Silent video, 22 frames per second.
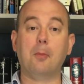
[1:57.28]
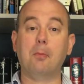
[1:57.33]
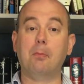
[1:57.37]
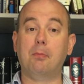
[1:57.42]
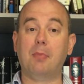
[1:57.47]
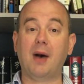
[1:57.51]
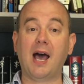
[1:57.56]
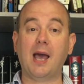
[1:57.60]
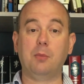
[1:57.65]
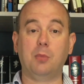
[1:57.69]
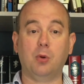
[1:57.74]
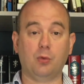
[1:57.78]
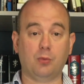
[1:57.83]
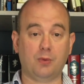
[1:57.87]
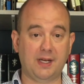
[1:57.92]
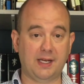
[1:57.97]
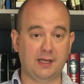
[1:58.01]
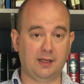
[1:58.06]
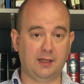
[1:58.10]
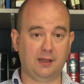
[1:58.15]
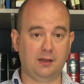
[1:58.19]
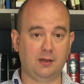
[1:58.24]
Bible
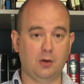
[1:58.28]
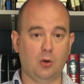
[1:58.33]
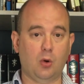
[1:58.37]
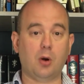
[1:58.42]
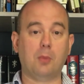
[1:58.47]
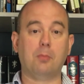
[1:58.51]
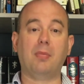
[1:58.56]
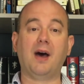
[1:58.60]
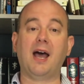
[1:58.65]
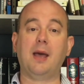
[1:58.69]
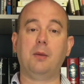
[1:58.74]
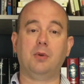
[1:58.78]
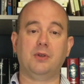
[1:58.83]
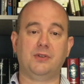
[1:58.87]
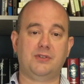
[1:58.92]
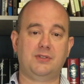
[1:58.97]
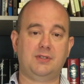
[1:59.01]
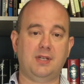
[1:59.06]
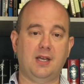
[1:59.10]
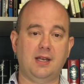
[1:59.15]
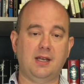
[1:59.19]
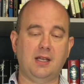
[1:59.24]
reading or Bible
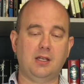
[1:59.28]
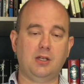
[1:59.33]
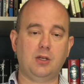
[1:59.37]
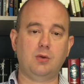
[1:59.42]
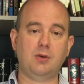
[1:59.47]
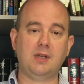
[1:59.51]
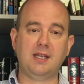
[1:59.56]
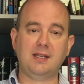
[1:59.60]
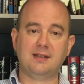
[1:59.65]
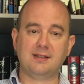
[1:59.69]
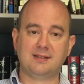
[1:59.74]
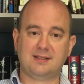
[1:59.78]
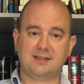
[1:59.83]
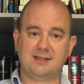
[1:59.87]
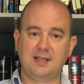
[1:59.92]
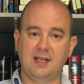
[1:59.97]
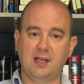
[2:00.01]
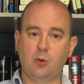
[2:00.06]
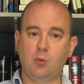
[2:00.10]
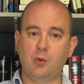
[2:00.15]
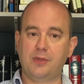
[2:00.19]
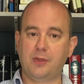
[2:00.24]
study. You need to
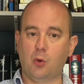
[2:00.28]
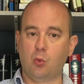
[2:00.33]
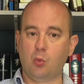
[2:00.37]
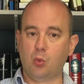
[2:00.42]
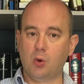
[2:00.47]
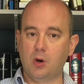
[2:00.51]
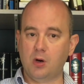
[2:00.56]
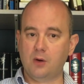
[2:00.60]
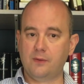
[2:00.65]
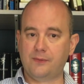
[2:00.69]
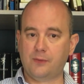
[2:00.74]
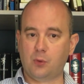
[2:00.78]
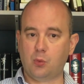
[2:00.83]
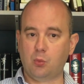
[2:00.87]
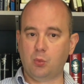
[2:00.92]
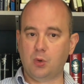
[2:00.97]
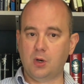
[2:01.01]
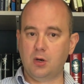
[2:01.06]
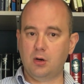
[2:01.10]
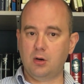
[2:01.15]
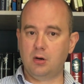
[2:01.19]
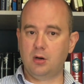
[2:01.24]
stick with a word for
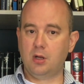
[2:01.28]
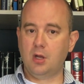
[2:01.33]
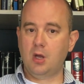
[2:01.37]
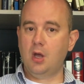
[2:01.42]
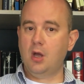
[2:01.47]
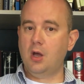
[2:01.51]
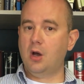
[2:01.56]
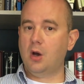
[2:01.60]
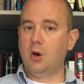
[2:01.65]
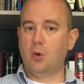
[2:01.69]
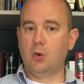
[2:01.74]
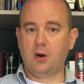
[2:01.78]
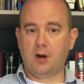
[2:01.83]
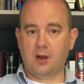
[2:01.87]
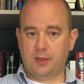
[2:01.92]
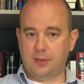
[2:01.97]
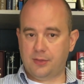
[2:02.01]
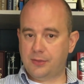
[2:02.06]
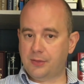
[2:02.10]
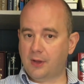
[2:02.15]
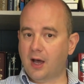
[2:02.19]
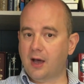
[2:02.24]
word or a
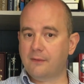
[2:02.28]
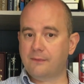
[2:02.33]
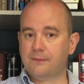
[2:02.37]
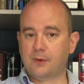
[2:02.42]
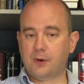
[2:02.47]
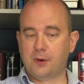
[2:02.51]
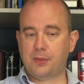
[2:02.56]
thought for